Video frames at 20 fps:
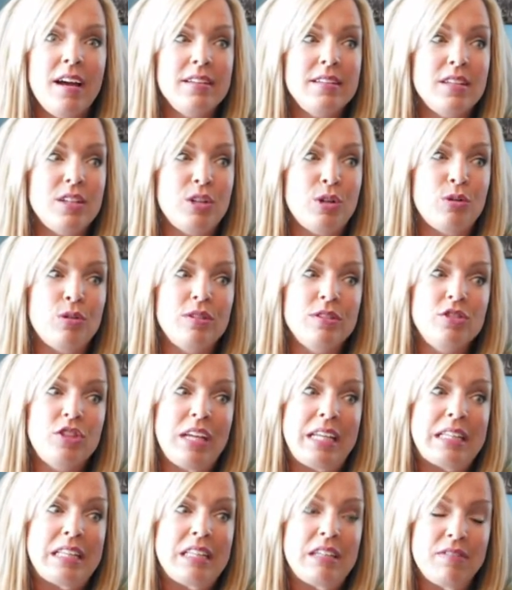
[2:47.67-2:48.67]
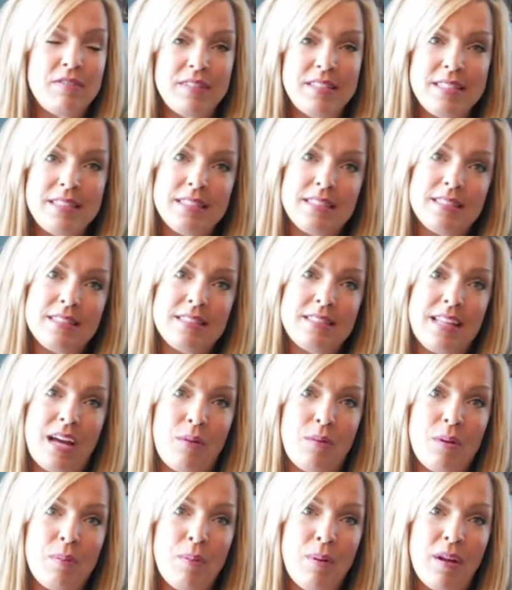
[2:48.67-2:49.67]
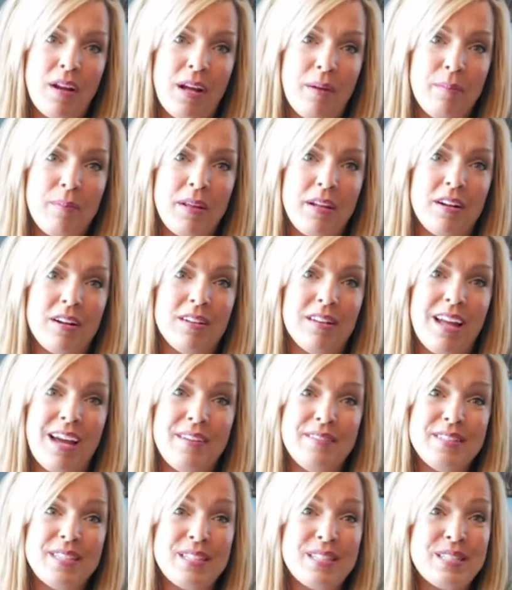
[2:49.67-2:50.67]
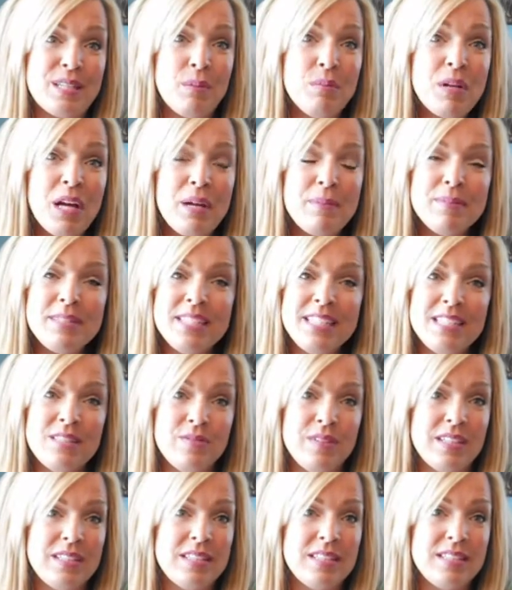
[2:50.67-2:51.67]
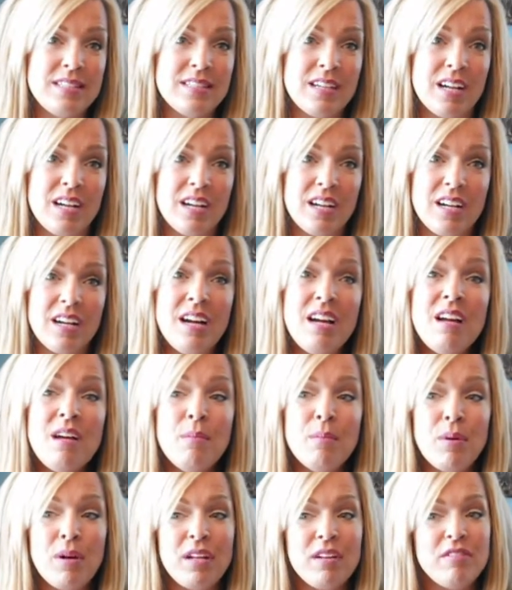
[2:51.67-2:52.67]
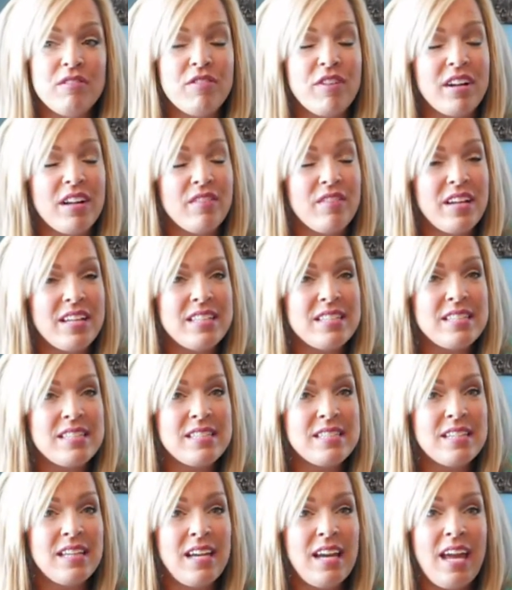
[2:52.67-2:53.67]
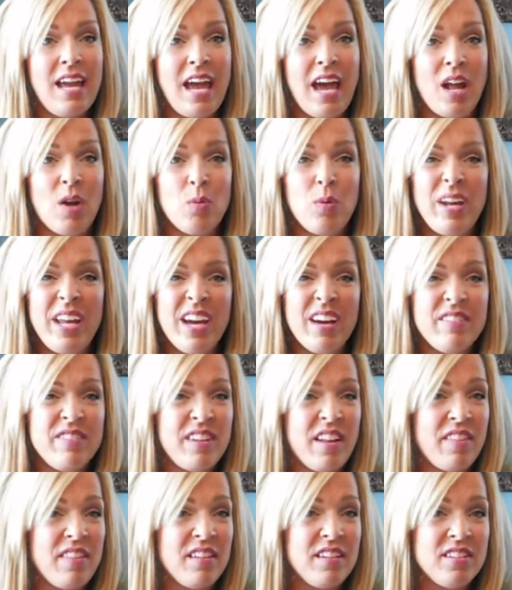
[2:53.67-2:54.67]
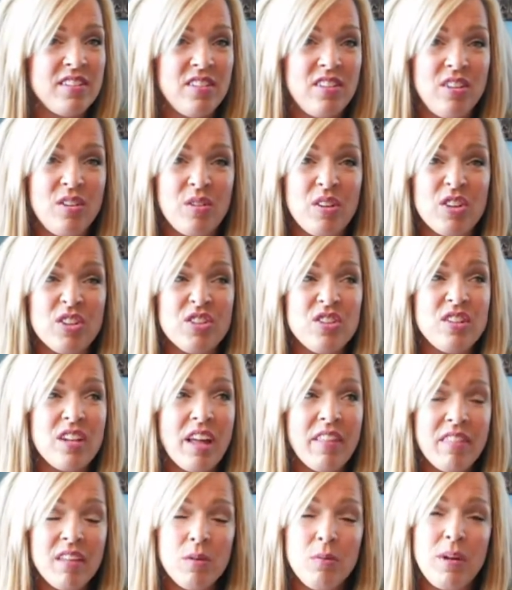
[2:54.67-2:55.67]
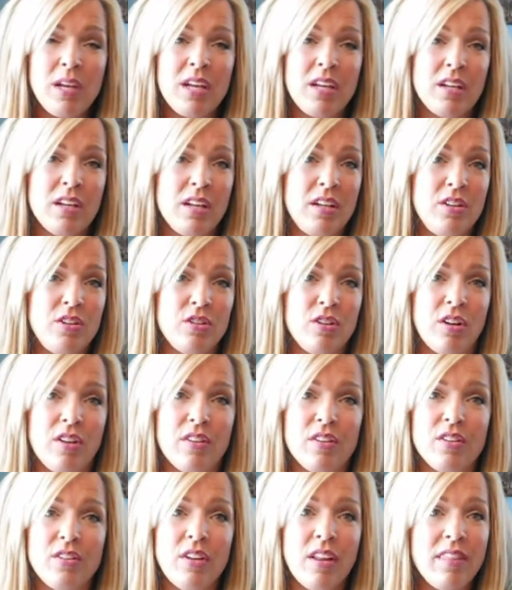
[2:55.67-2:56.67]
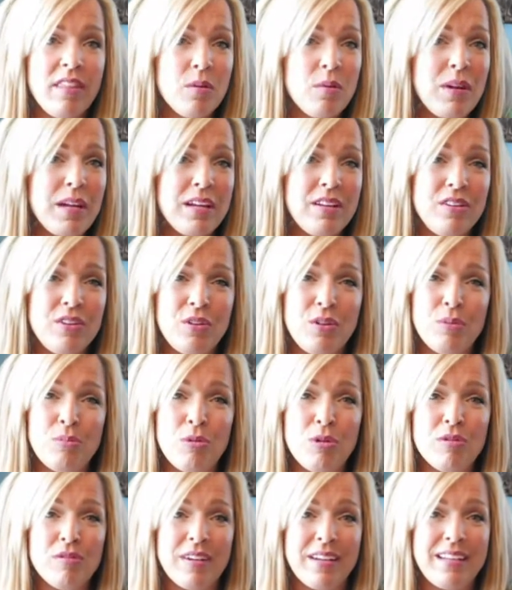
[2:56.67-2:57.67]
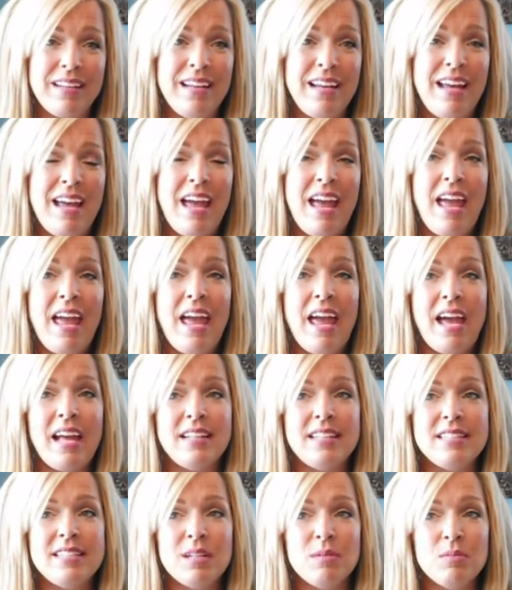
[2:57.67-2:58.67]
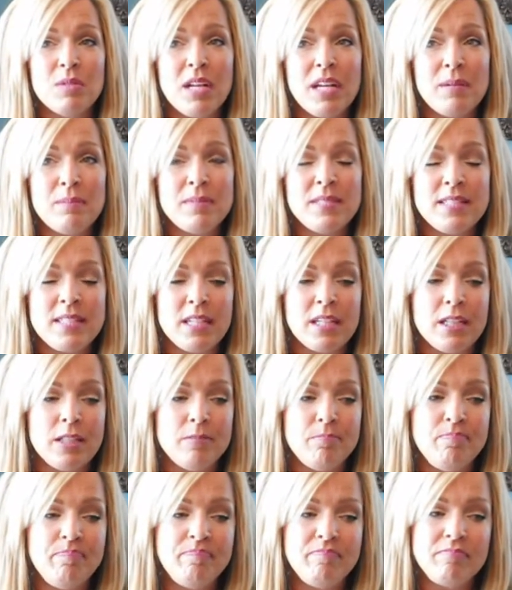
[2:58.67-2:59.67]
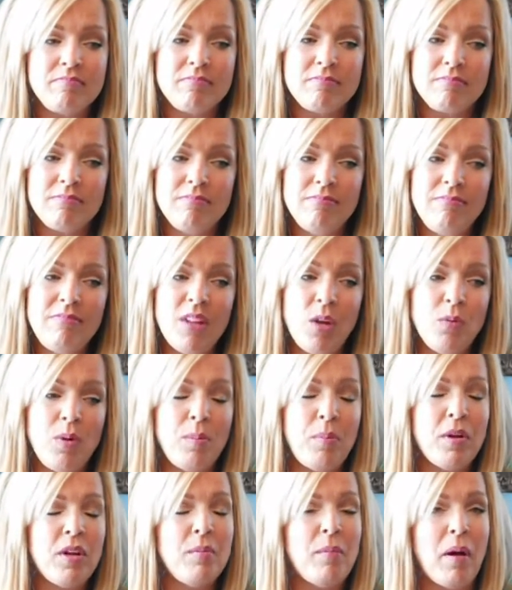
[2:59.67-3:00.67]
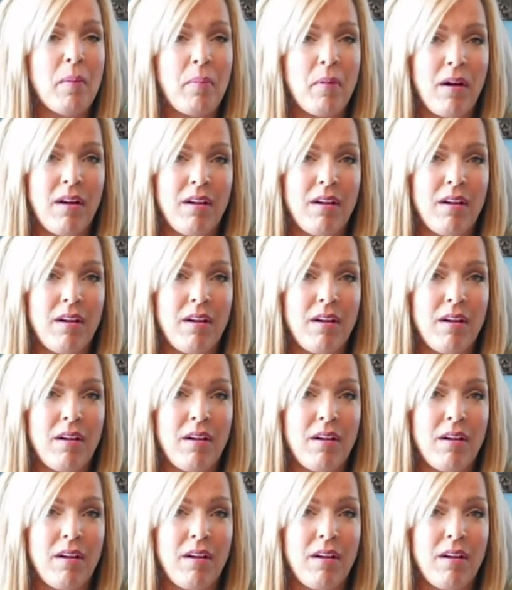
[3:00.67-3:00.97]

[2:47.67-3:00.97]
you know, chain link fences that we put up in our lives. And sometimes these fences are put in front of us and we have nothing to do. There's nothing we can control. There's nothing we can do to move it. And sometimes they're we put them up